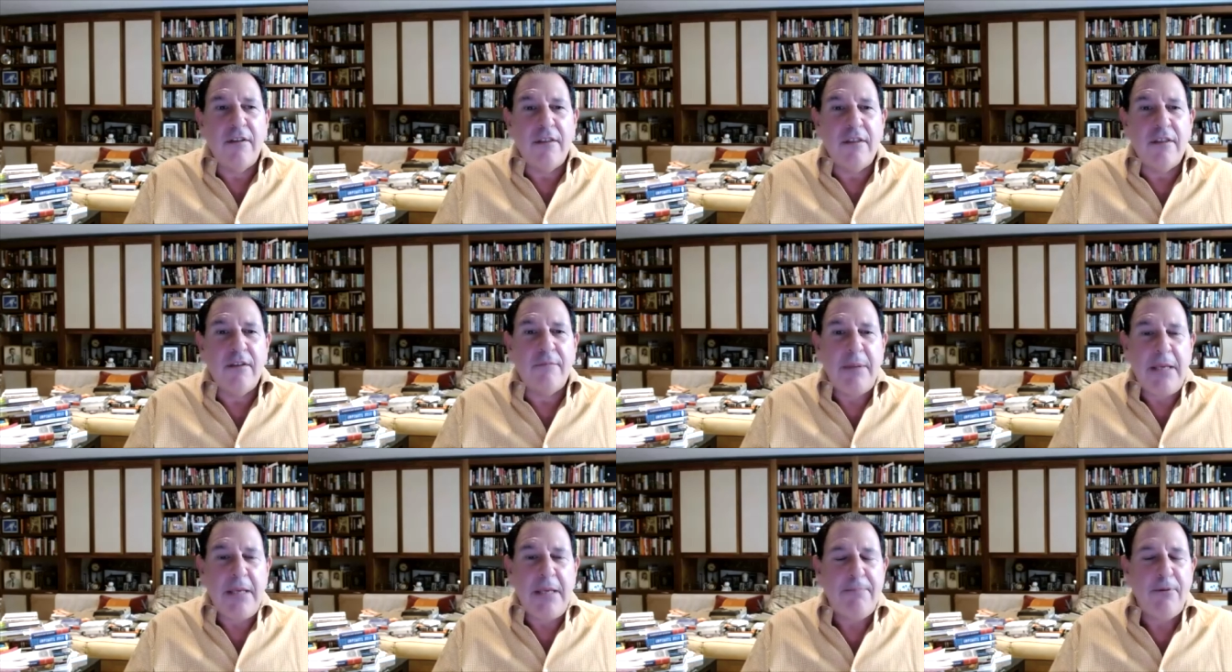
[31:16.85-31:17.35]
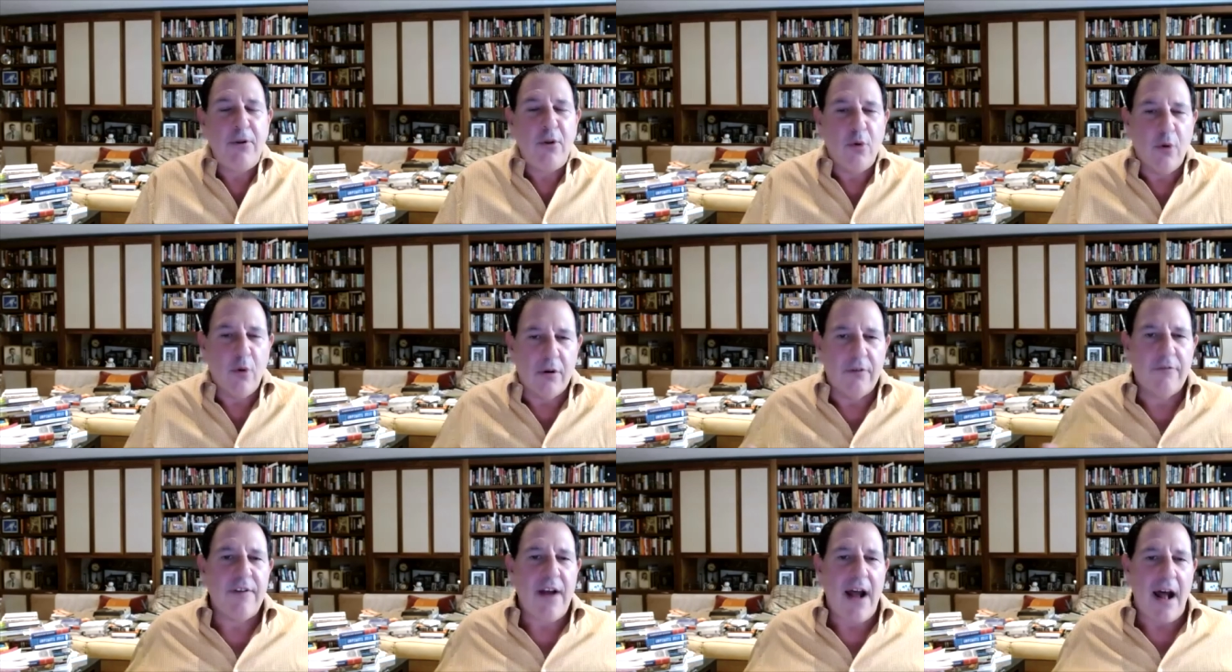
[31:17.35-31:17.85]
the people who
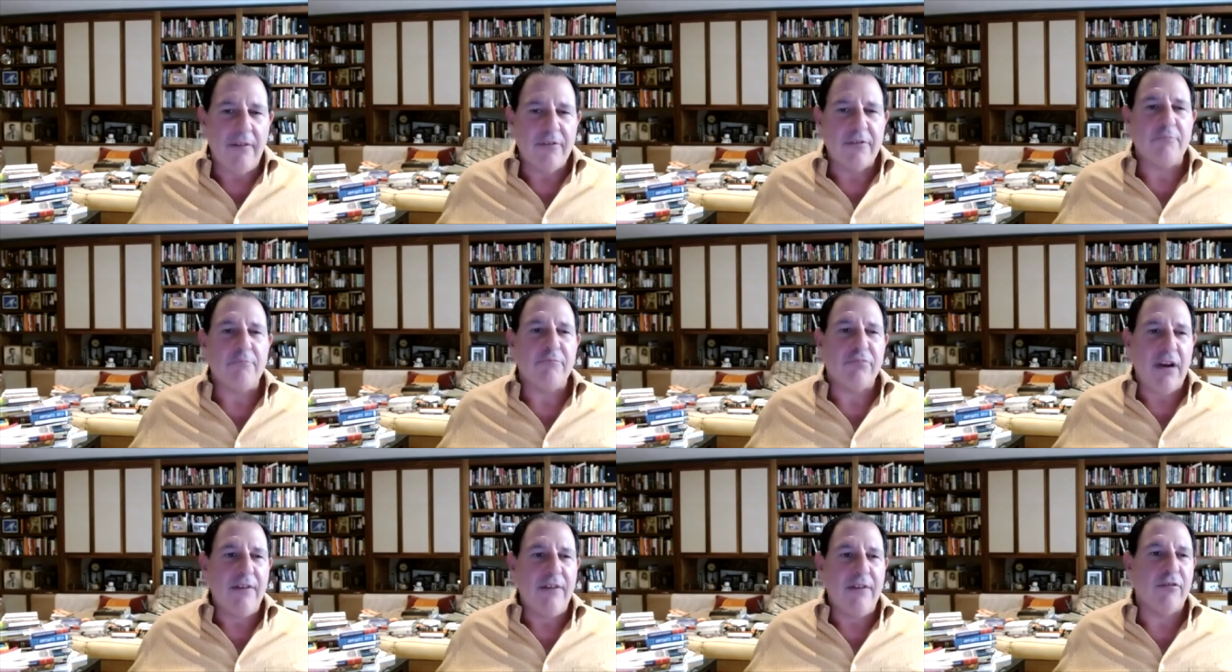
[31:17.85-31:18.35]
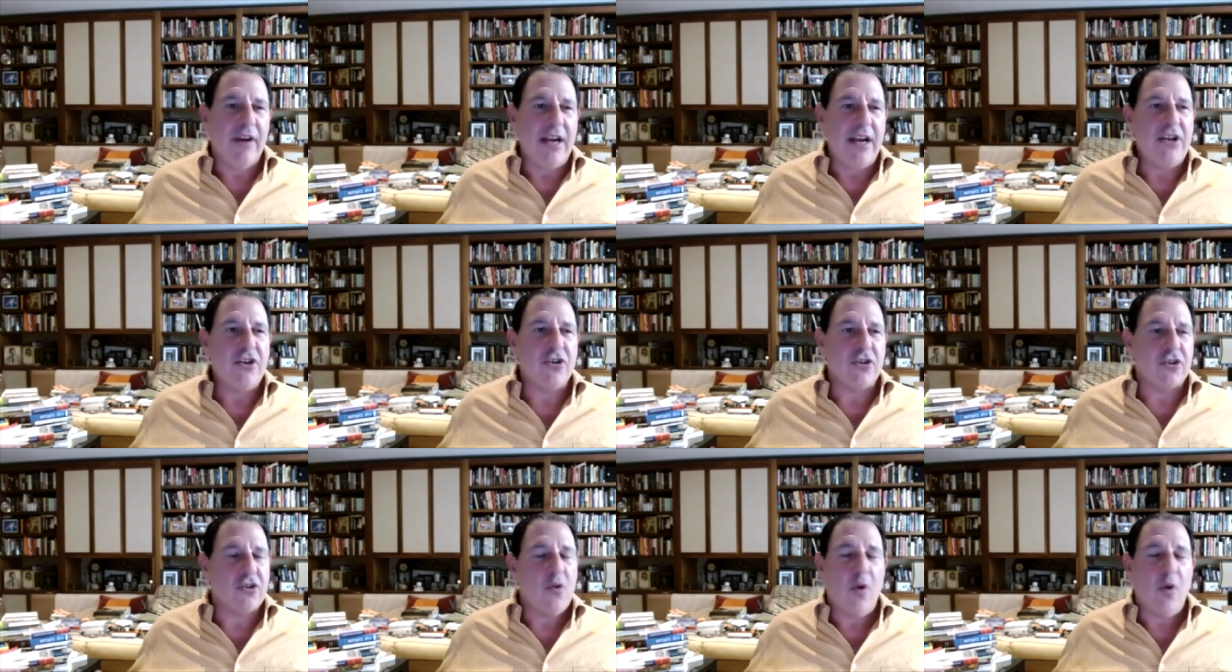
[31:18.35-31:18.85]
are involved in Braver
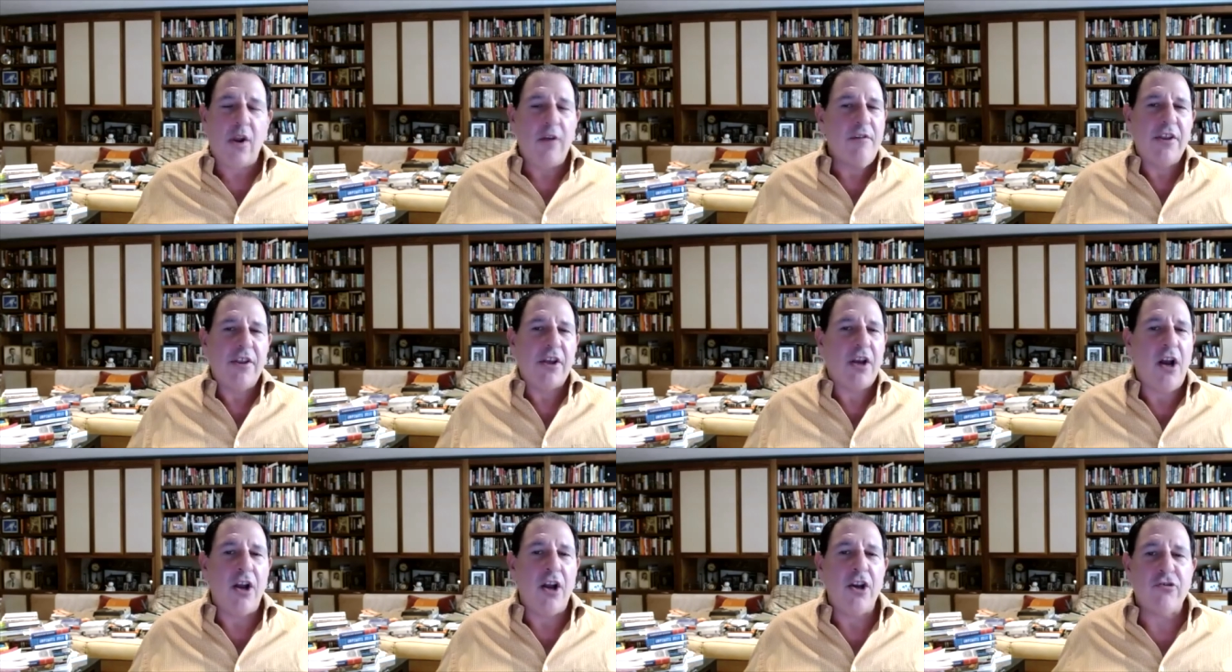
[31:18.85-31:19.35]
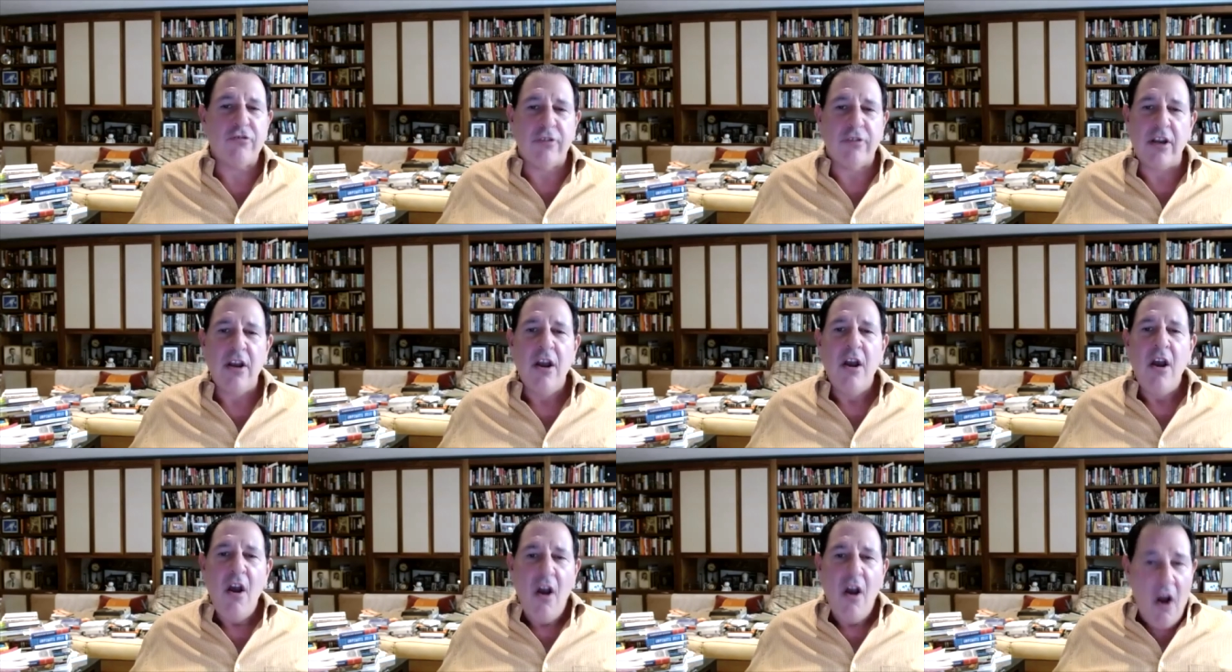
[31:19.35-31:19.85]
Angels all over the country